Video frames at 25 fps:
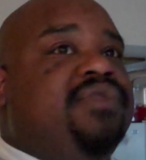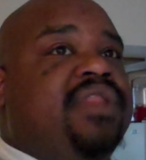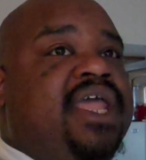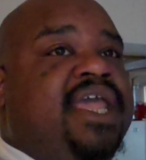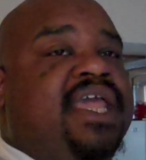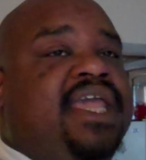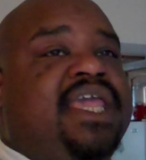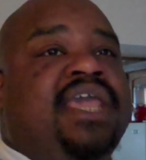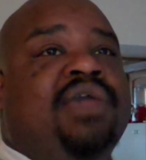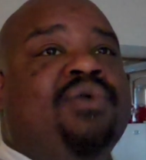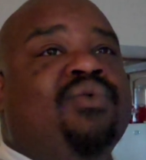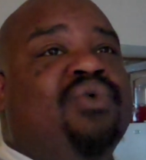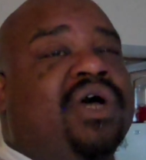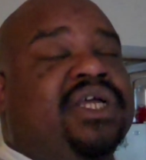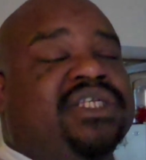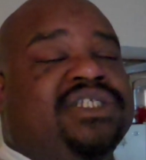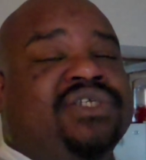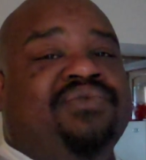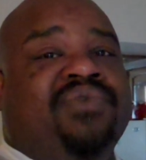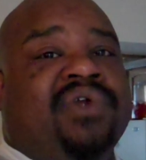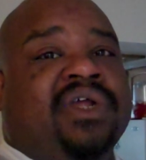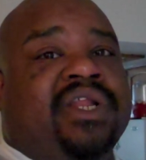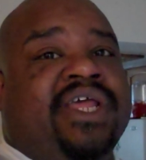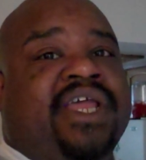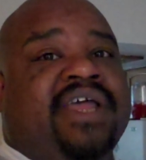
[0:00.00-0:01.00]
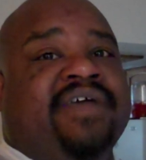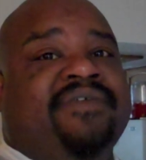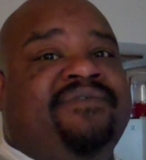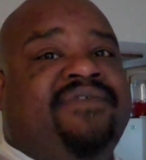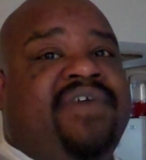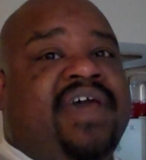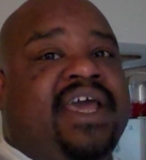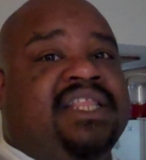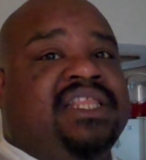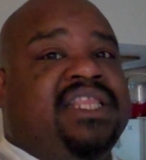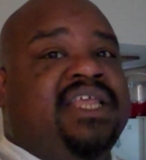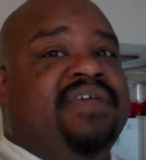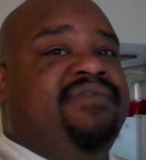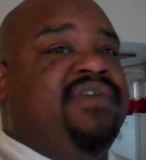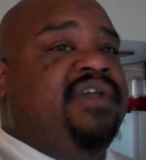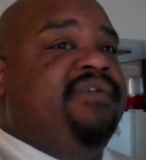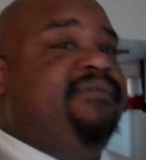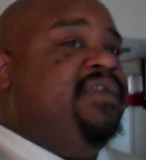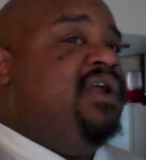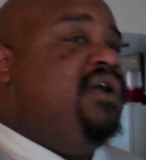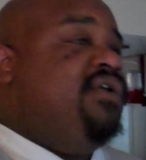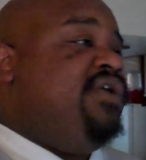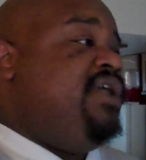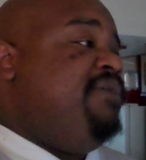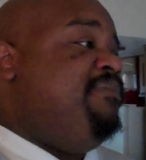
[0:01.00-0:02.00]
He wasn't really effective,
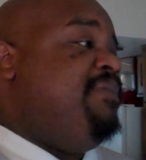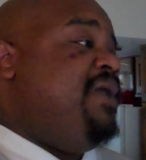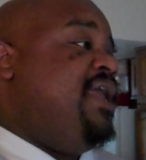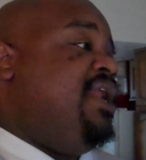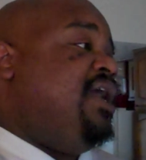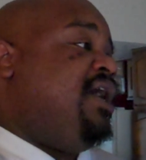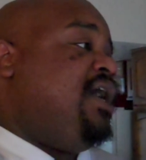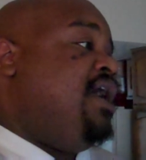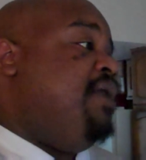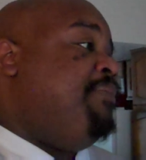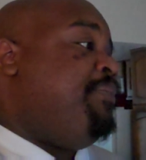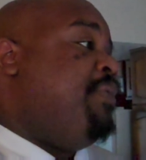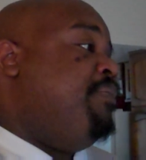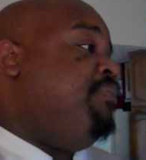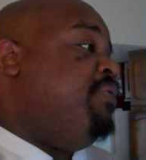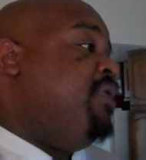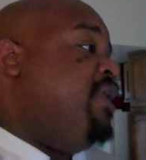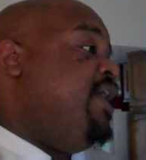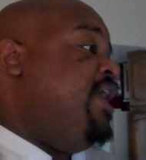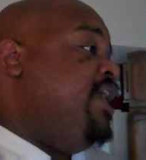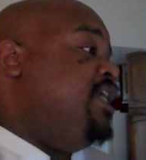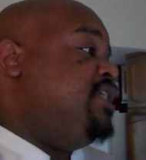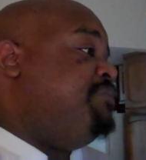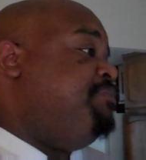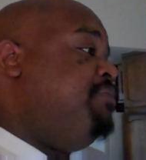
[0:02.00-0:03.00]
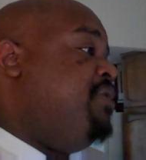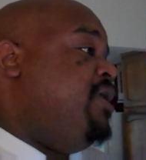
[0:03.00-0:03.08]
even though he made a couple plays.